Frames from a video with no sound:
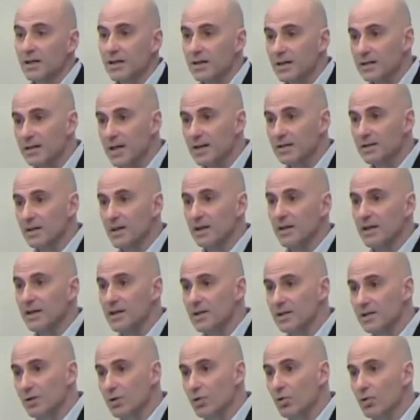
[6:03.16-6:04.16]
that uh,
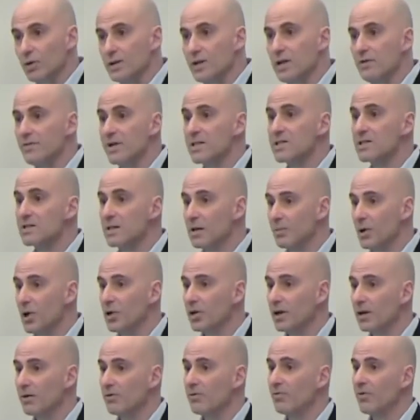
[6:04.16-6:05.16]
it could give a
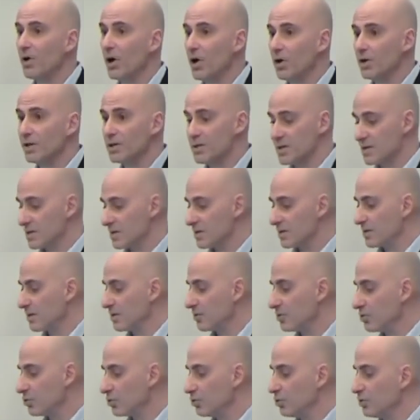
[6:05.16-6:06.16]
stronger voice
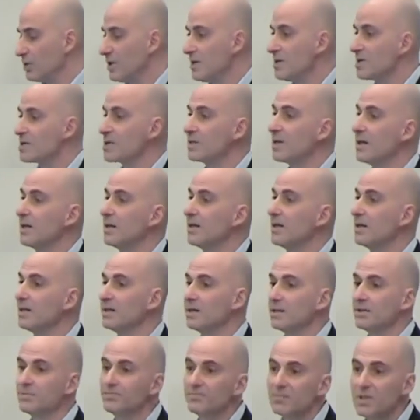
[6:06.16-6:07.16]
to these uh, uh,
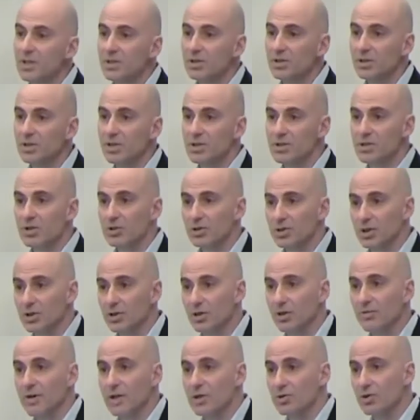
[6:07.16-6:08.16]
digital social
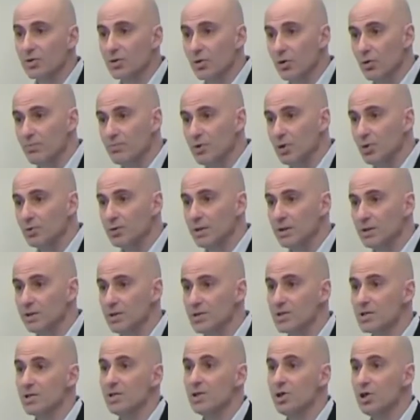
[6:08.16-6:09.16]
innovation
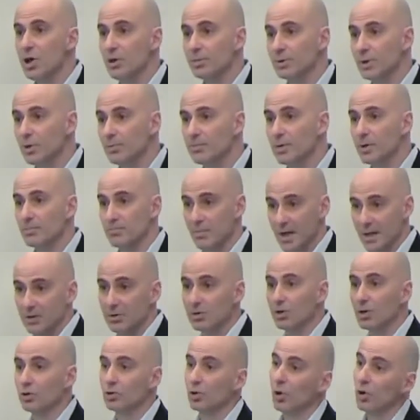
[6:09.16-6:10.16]
communities in Europe, but
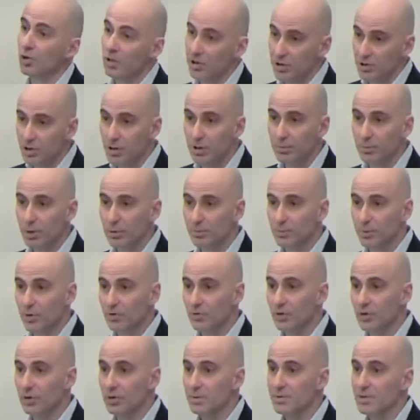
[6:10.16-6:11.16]
not only in Europe, of
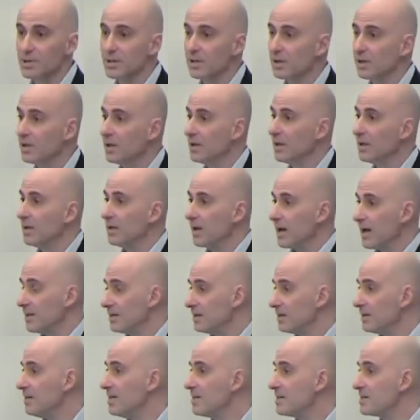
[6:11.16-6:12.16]
course.
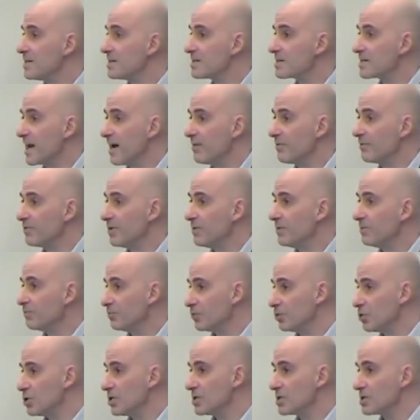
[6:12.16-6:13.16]
And this is something
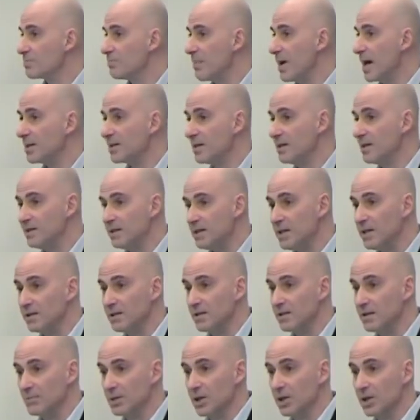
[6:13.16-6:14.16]
which is badly
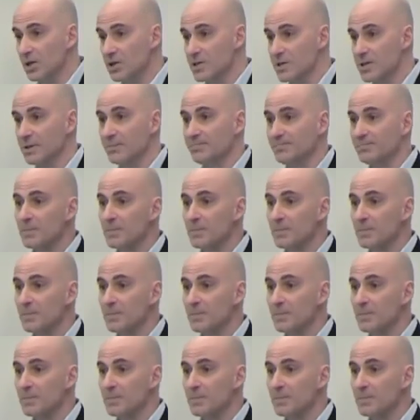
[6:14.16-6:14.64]
needed because uh,